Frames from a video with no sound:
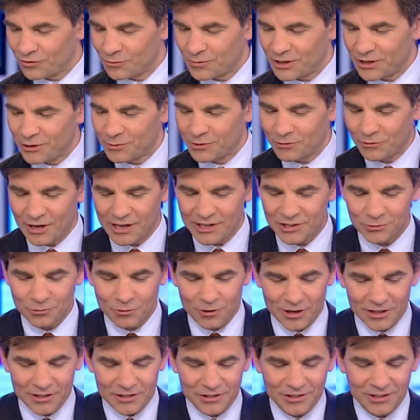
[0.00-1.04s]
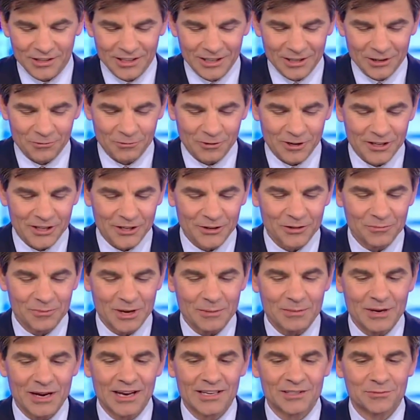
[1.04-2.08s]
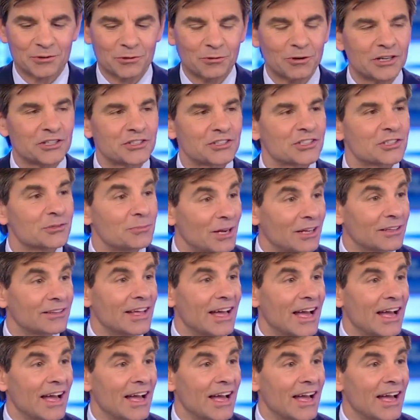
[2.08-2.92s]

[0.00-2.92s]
from the Human Rights Watch with you and maybe ask him questions about